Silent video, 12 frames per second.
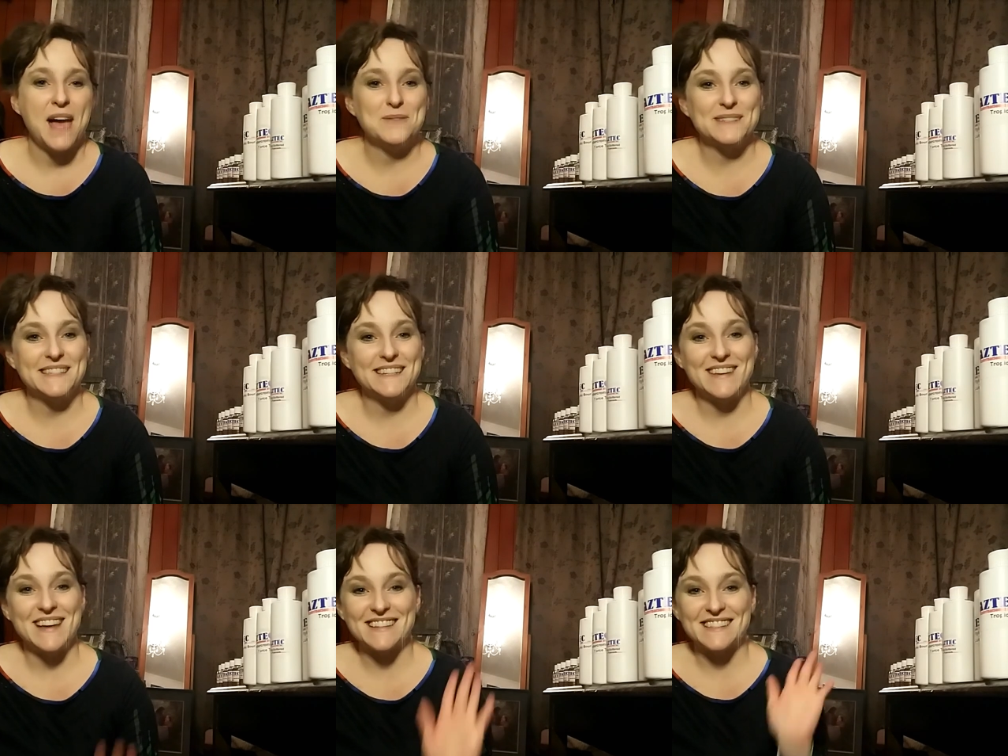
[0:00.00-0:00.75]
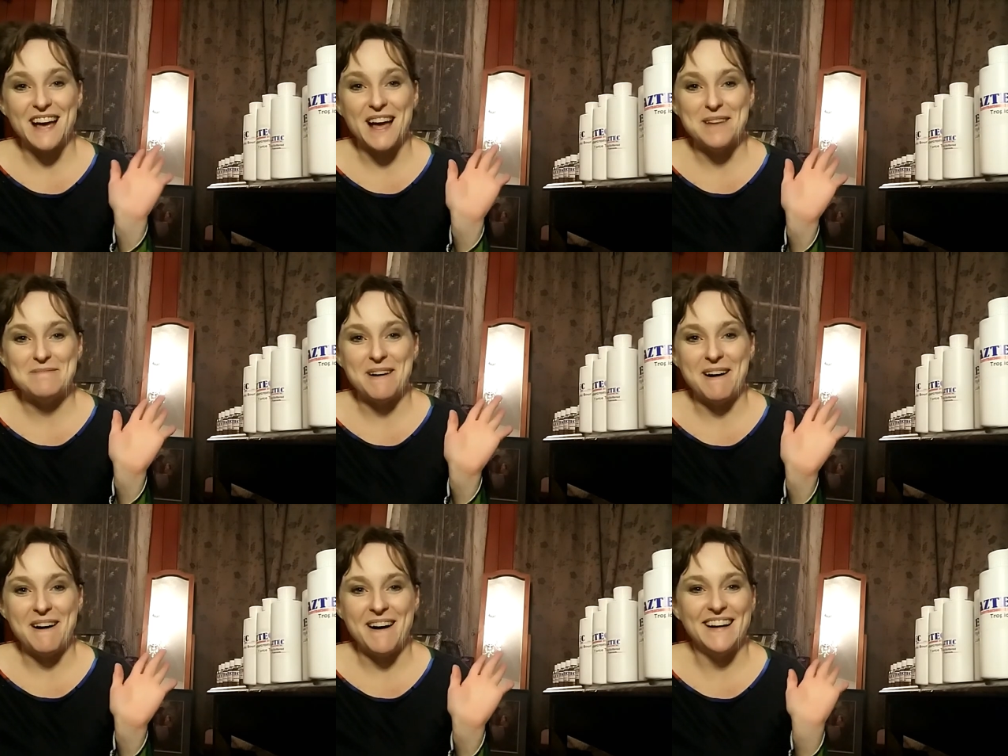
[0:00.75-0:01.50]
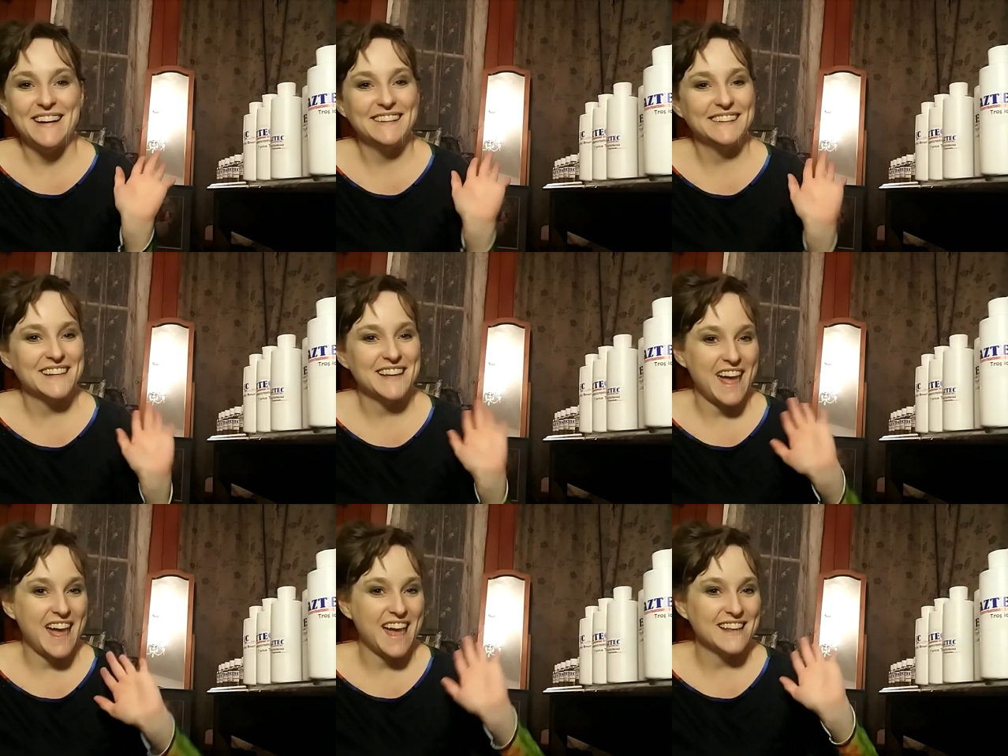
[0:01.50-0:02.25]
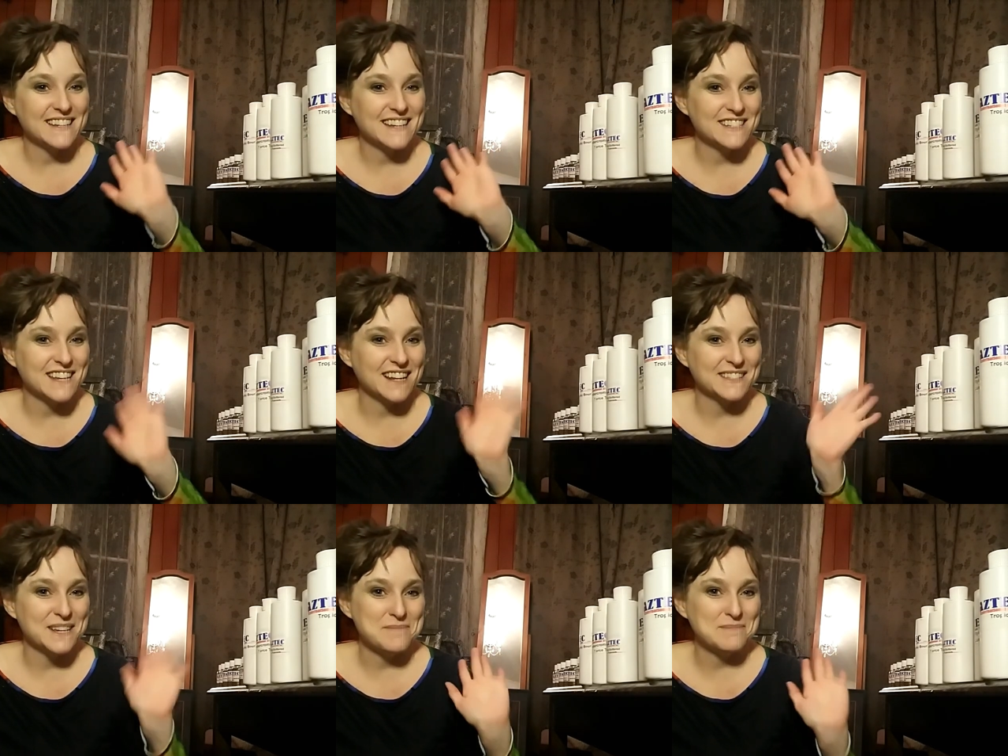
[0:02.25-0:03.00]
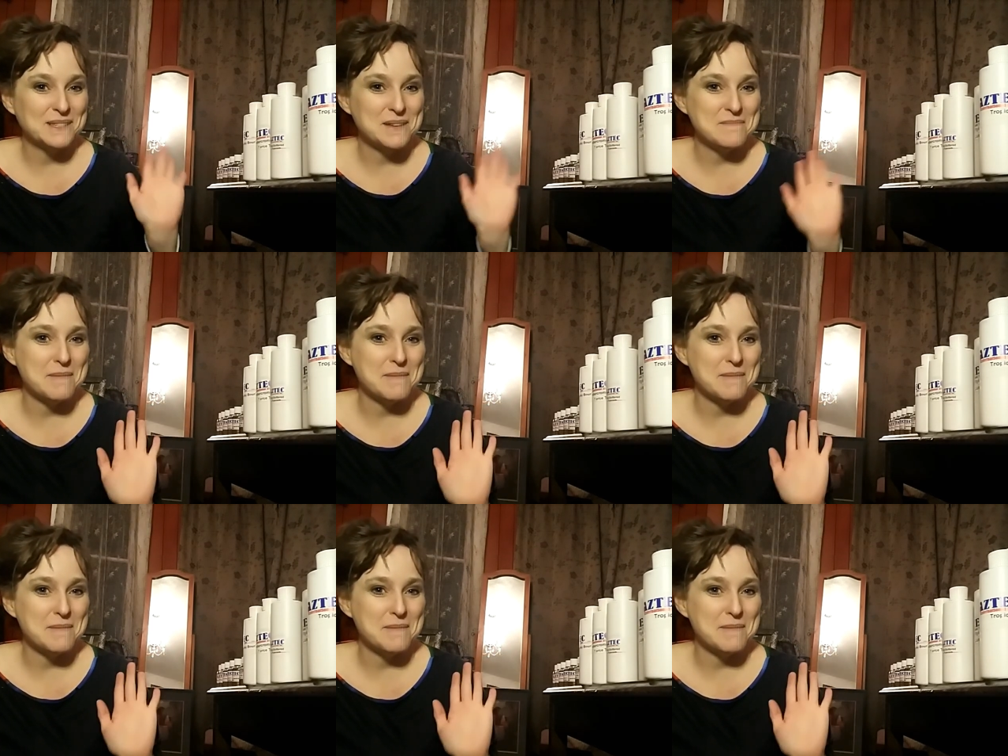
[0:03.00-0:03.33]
And we'll see you next time on at Jentle Soaps.